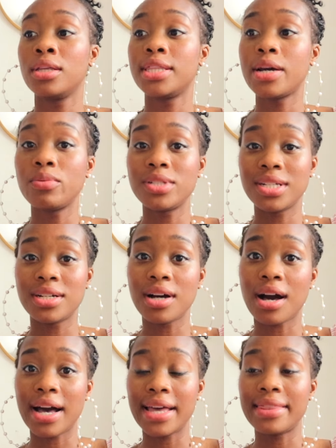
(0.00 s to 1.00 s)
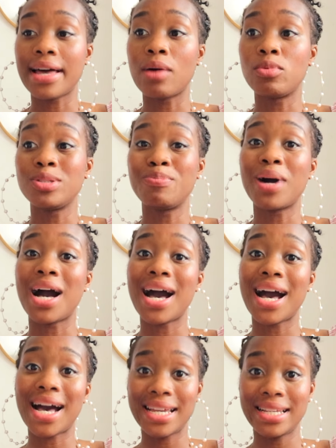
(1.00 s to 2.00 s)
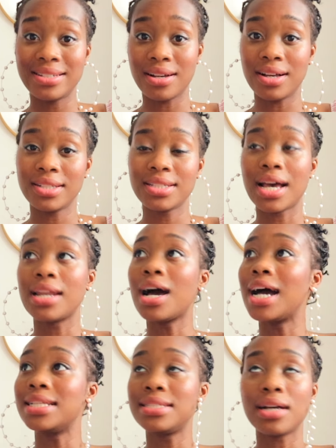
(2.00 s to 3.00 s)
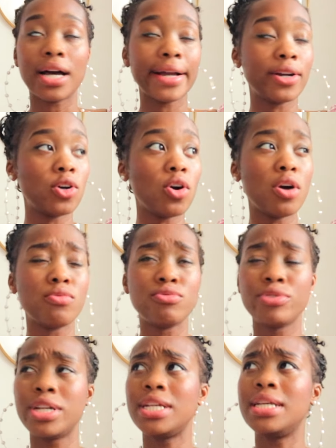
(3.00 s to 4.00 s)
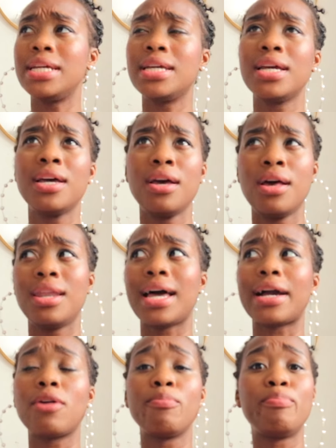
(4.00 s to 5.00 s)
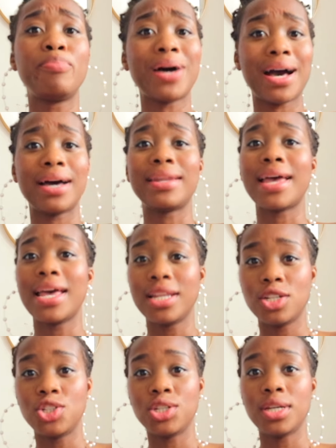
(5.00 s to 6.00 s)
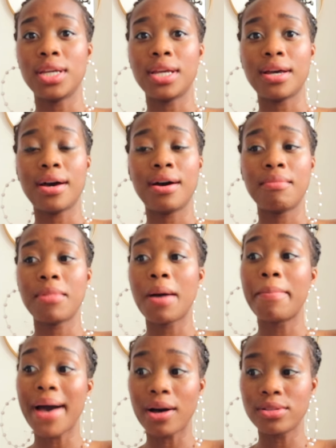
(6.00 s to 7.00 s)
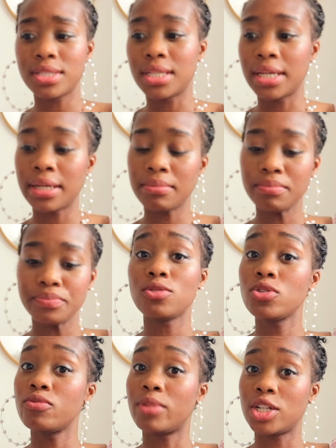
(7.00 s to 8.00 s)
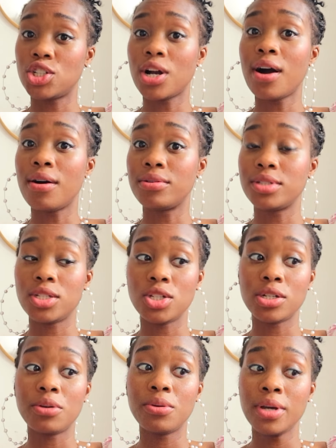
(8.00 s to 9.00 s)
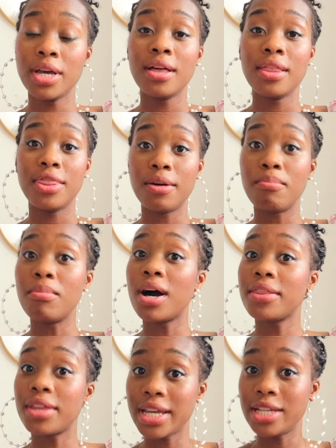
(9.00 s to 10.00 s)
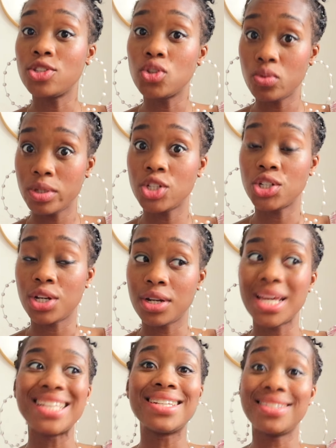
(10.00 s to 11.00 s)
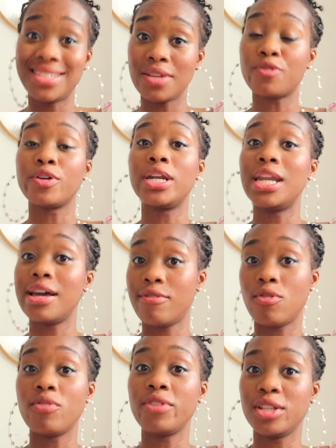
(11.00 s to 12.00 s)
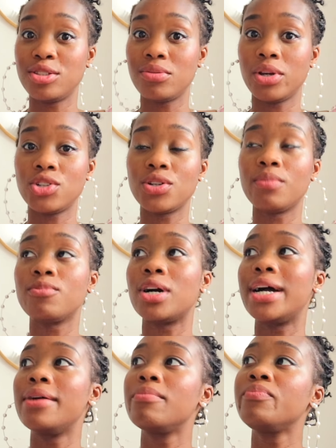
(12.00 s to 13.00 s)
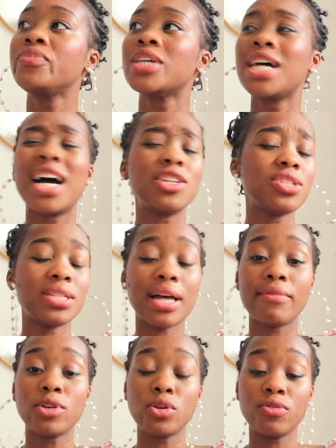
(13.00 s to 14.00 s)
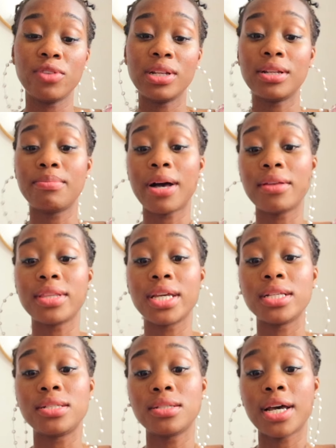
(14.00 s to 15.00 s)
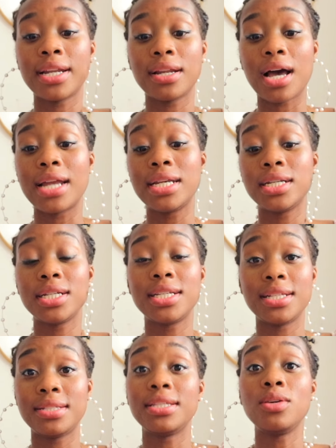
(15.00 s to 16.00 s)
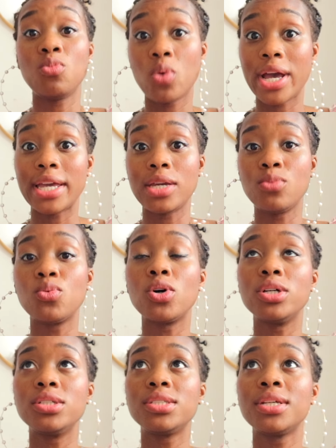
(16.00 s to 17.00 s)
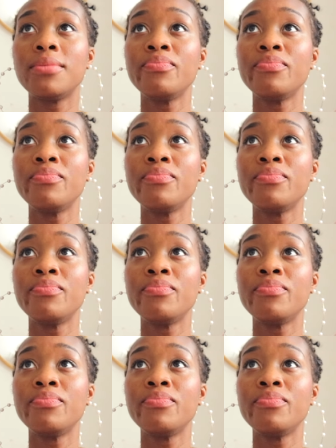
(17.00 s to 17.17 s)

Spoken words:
There was a guy that was behind us, and I got a really, like, a bad energy about it. I was with my child, and you know, the mother intuition is a different level of intuition, right? I just didn't have a good feeling about this, and I needed to see where he was.